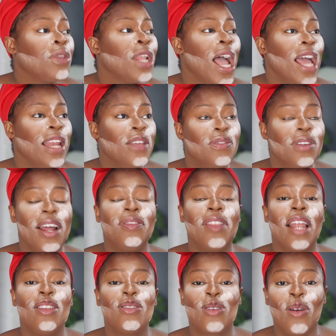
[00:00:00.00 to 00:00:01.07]
and even
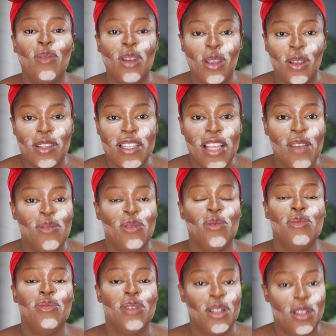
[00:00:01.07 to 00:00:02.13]
after discovering yourself,
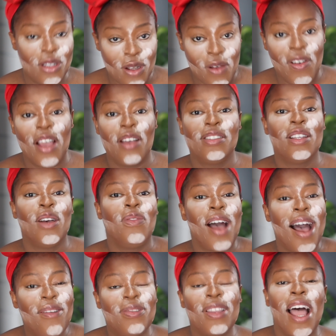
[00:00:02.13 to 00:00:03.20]
you rediscover yourself
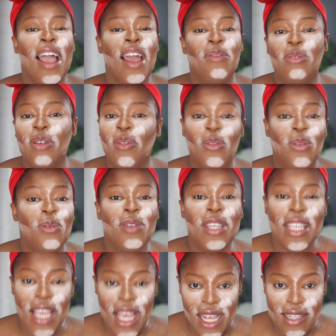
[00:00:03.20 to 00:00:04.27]
after every few
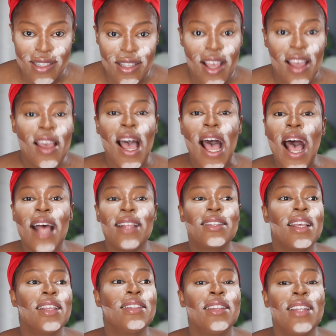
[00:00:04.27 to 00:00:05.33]
years.
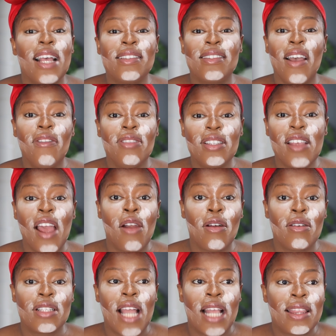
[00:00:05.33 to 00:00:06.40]
Ask it. There are
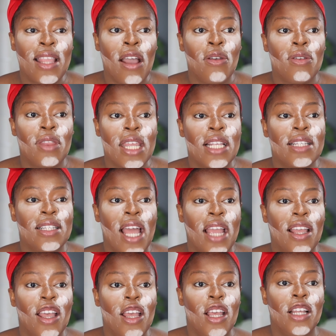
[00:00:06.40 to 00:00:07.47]
70-year-olds that tell you things
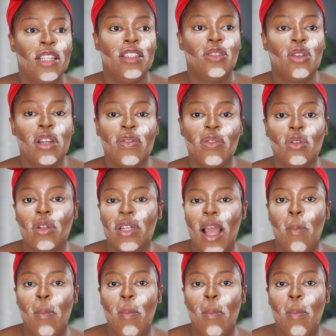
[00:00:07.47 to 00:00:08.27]
like they don't even know their